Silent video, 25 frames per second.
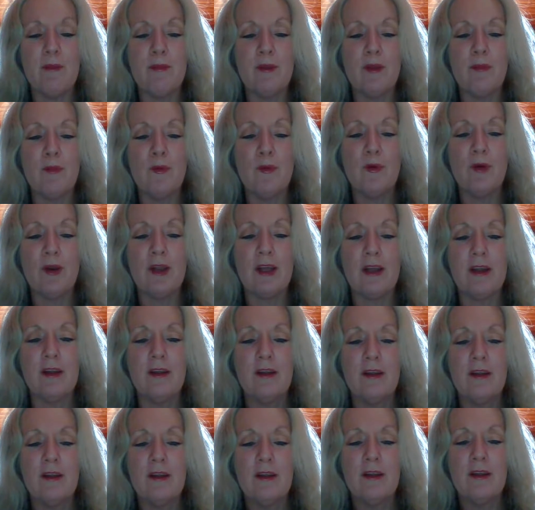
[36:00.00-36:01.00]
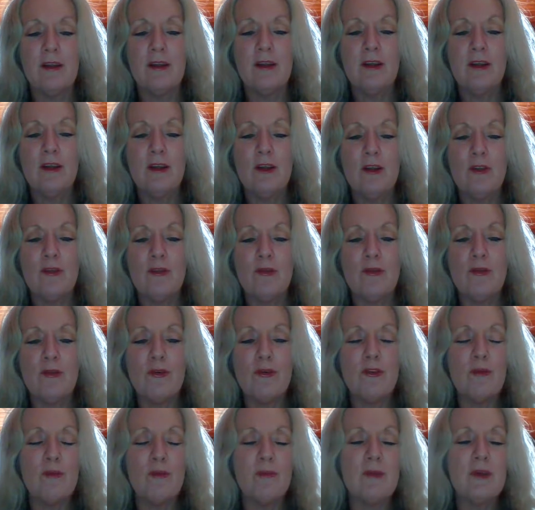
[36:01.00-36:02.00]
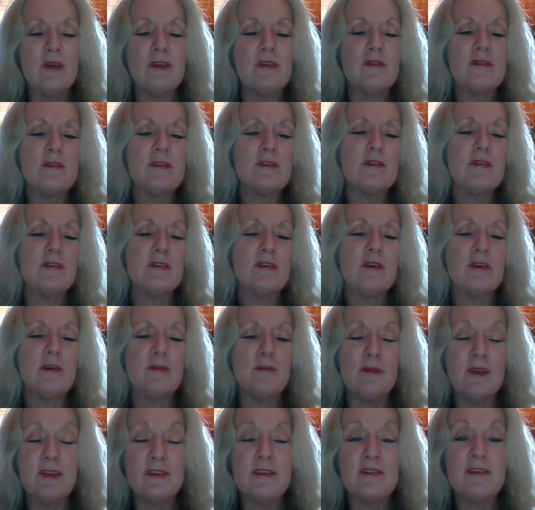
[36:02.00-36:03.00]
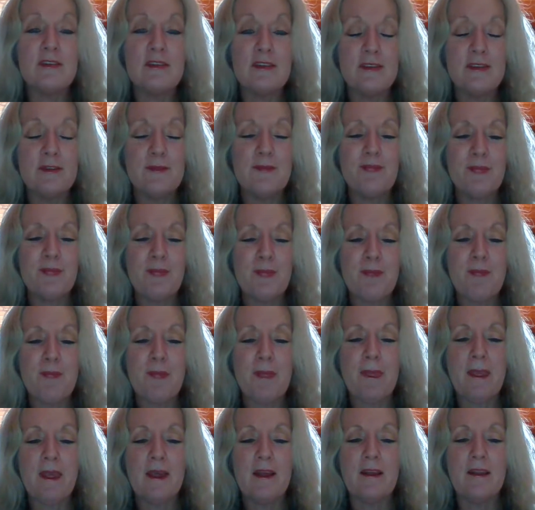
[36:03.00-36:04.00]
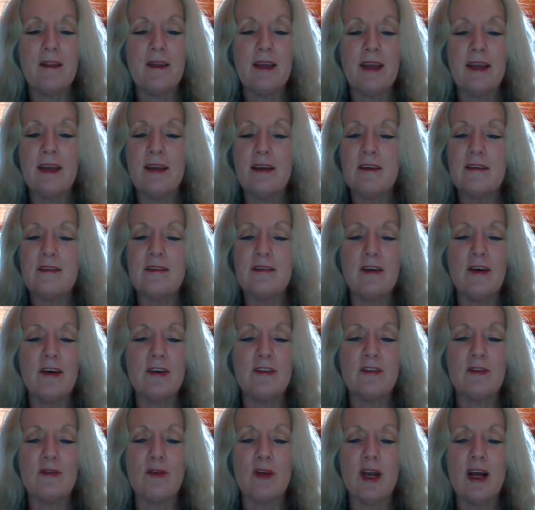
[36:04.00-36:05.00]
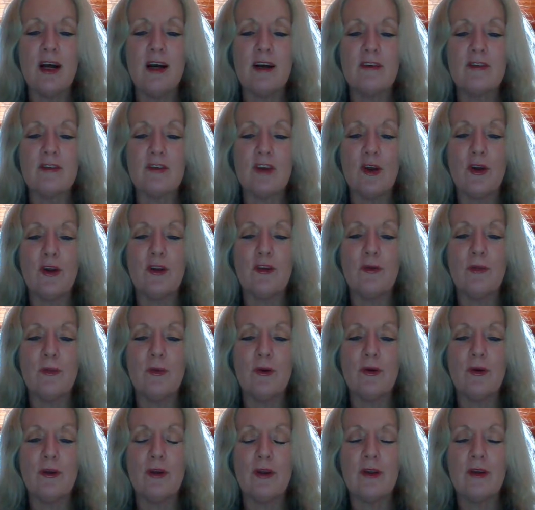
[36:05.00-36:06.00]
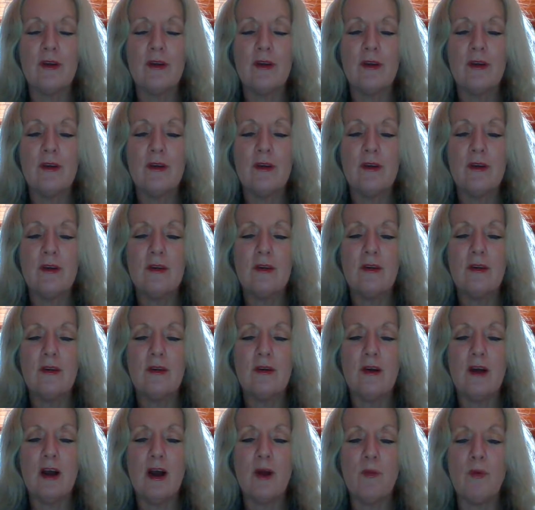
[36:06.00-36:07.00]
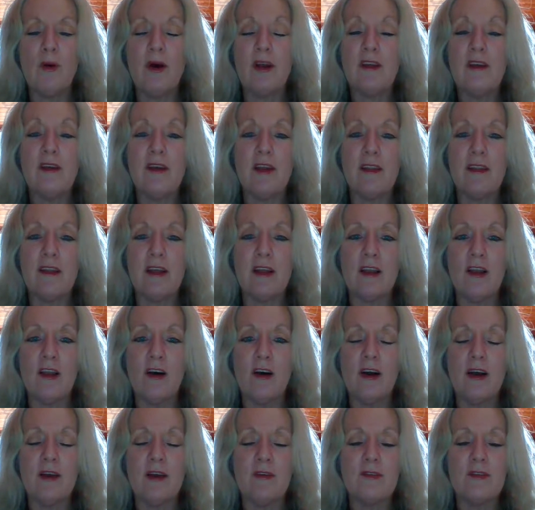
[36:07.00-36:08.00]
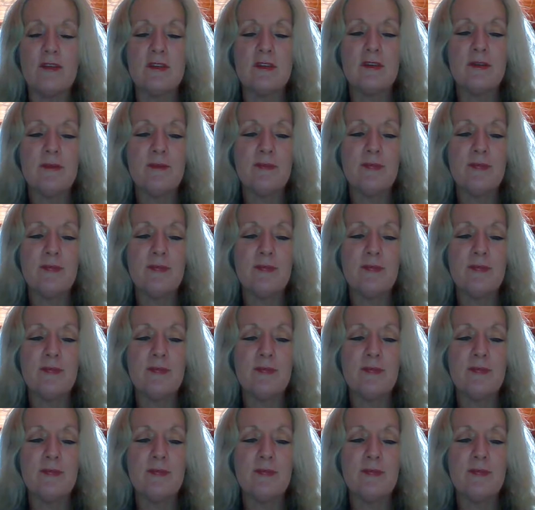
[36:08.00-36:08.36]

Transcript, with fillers: in the morning. Through the mists, mist, the endless lights of cars going to work, I wondered at their lives.